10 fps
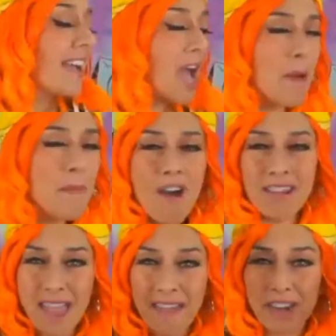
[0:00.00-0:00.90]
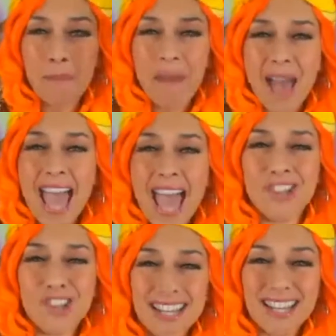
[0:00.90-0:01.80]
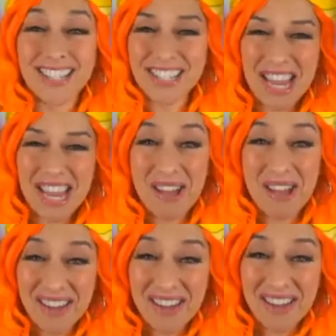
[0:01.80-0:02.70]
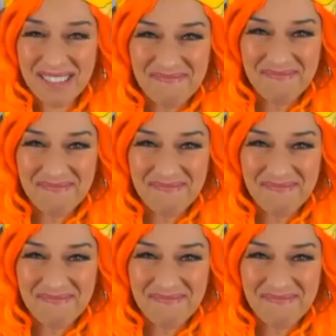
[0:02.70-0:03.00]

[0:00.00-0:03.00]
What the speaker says: Come on, everybody, just shimmer with